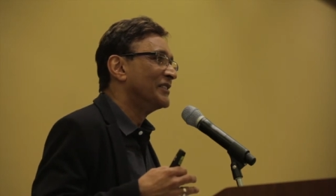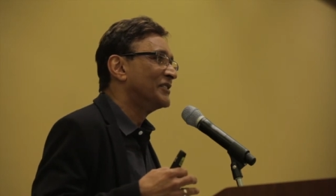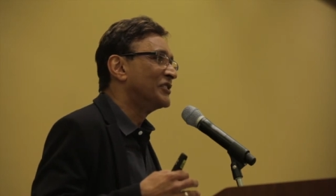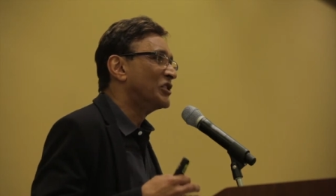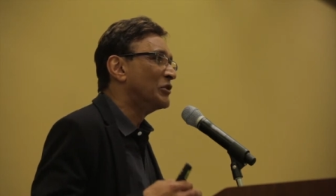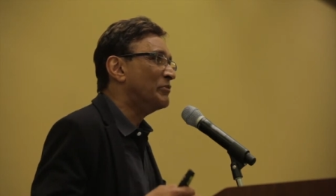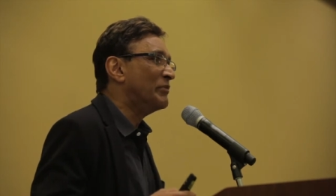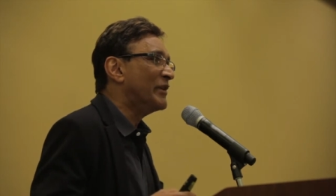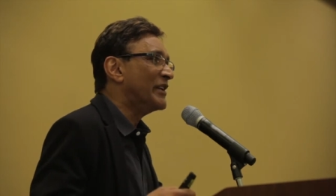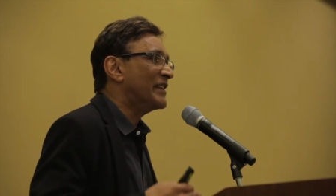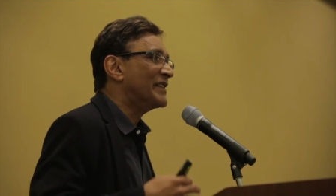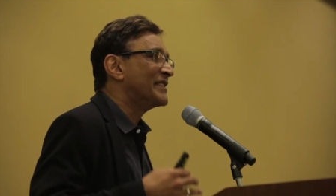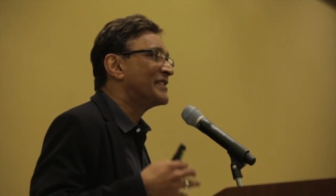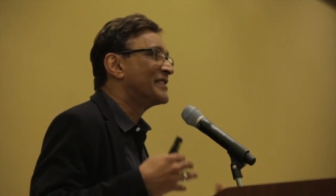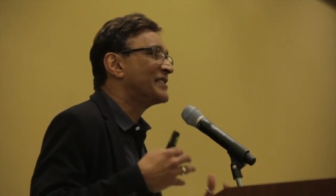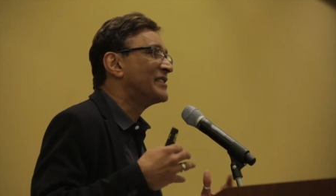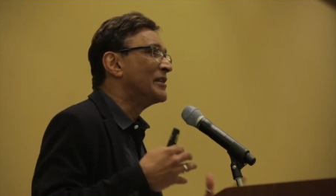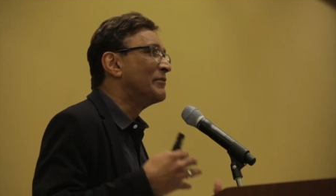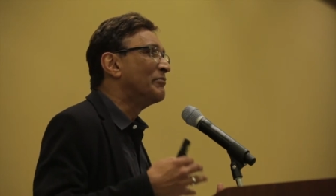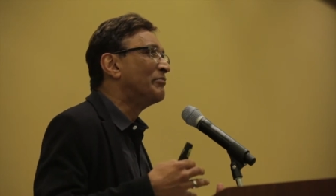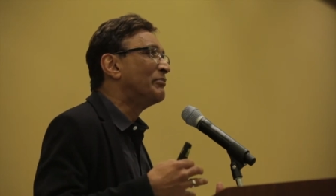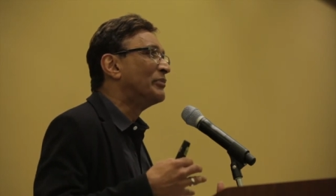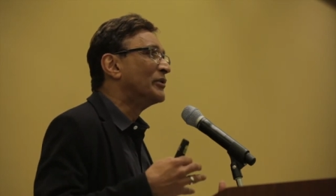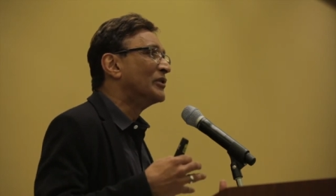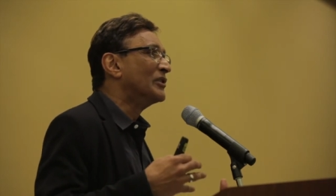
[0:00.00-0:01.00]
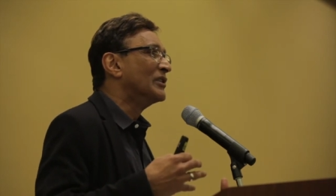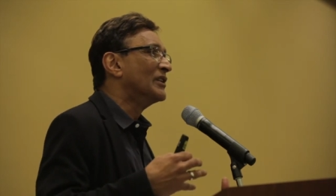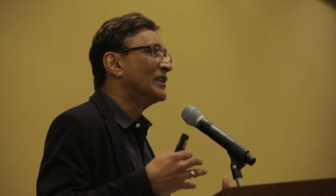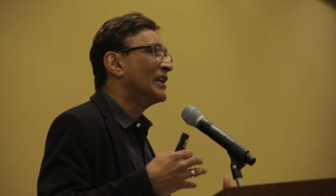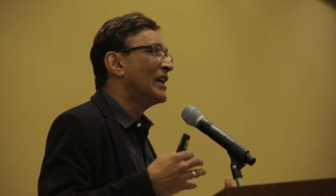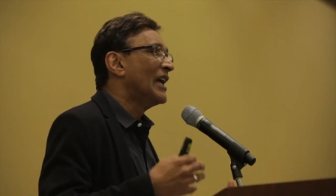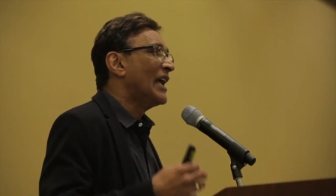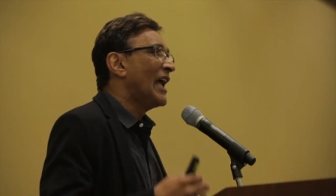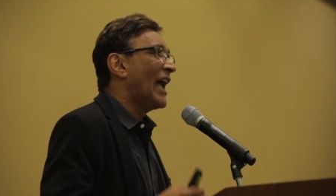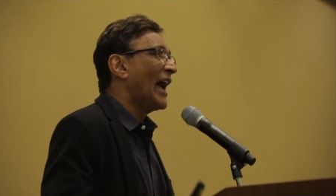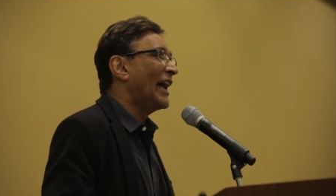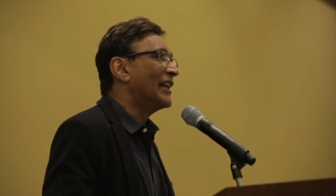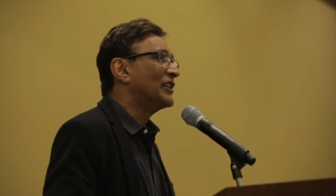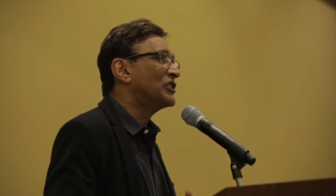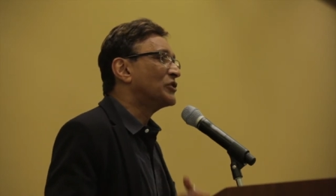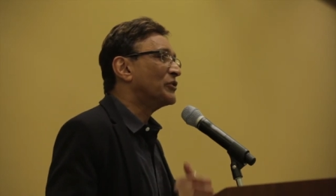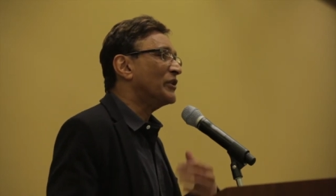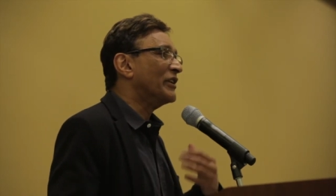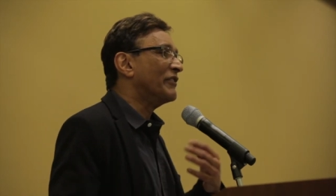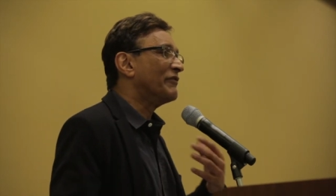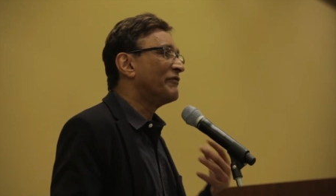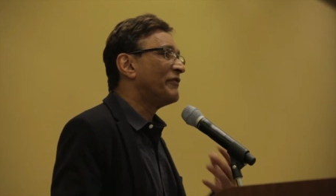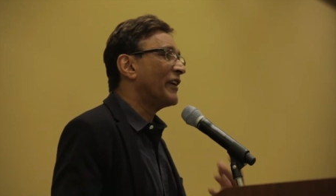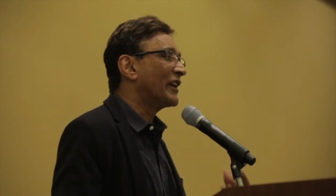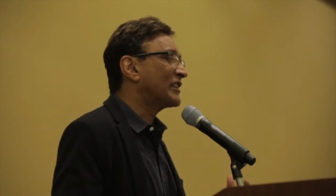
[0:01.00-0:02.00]
to be simple and to
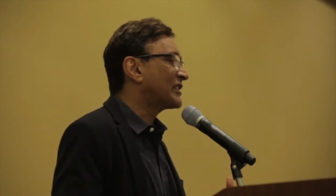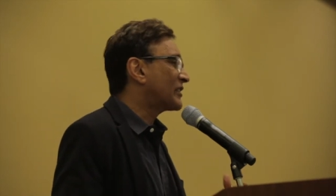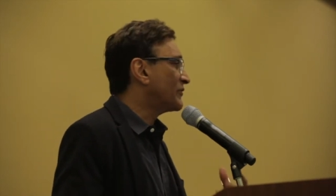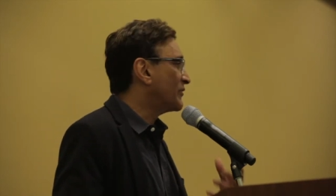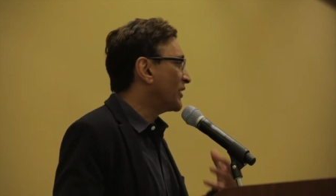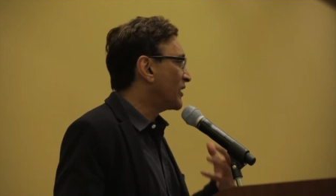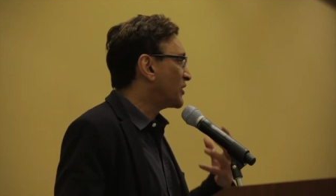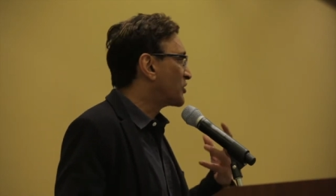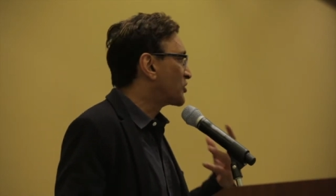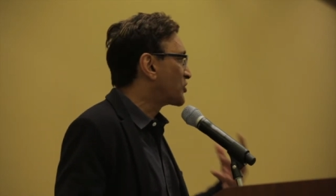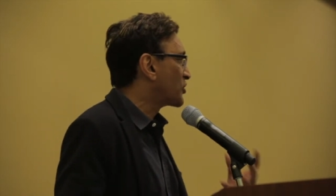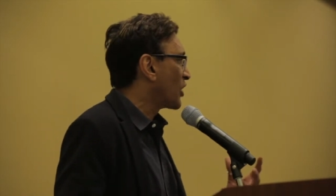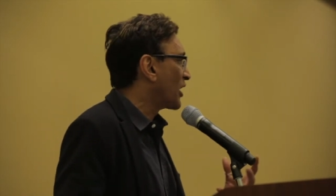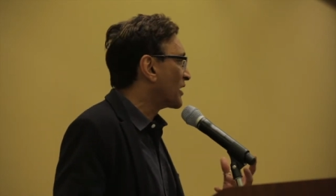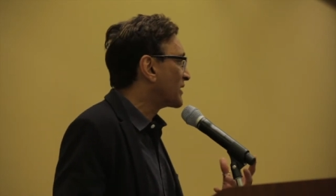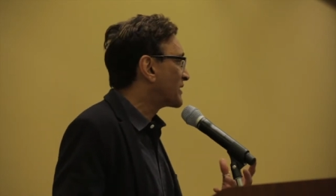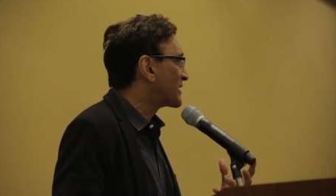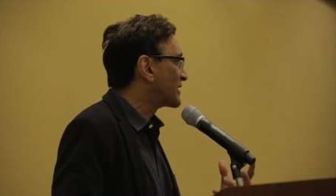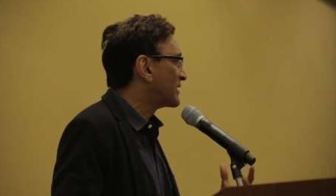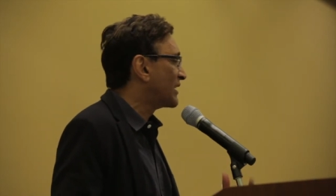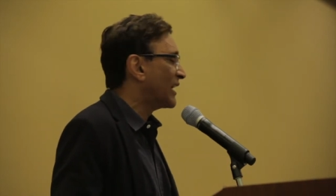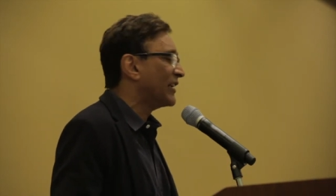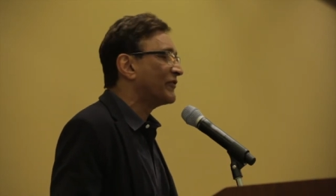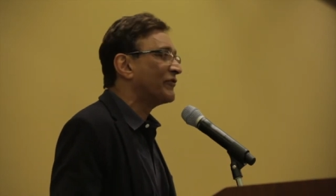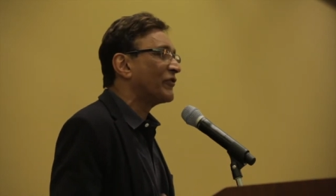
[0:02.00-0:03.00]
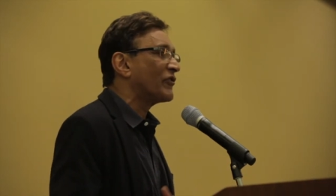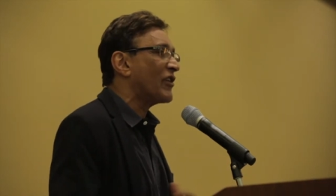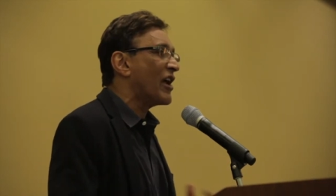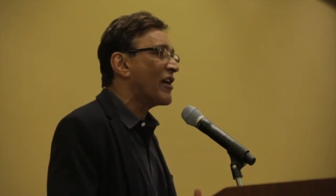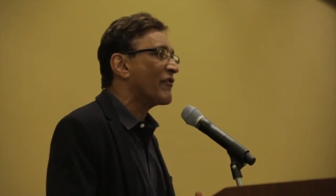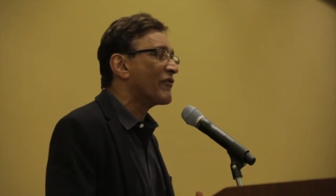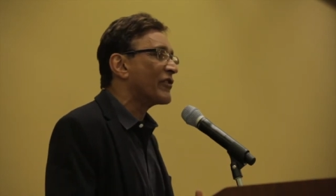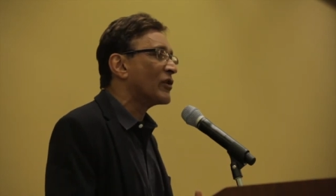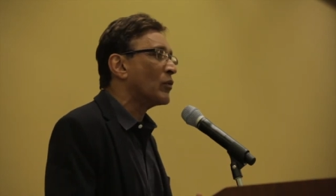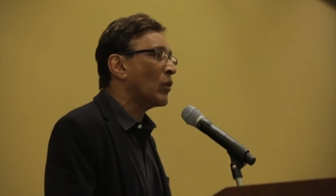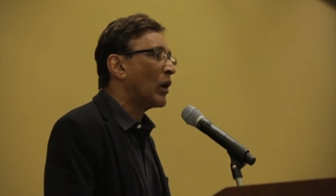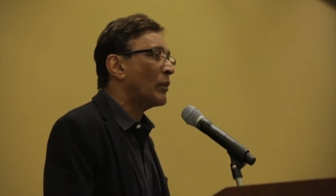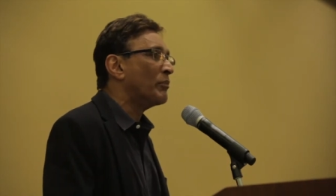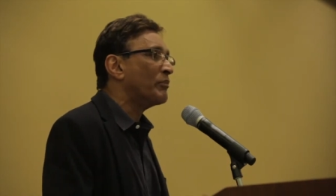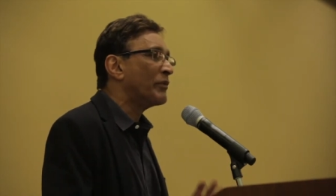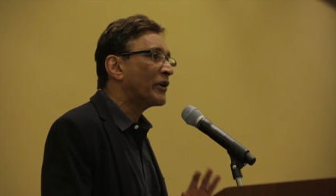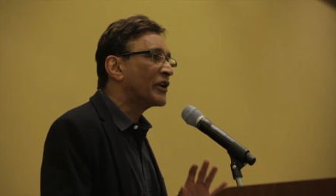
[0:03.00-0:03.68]
effectively translate for everyone,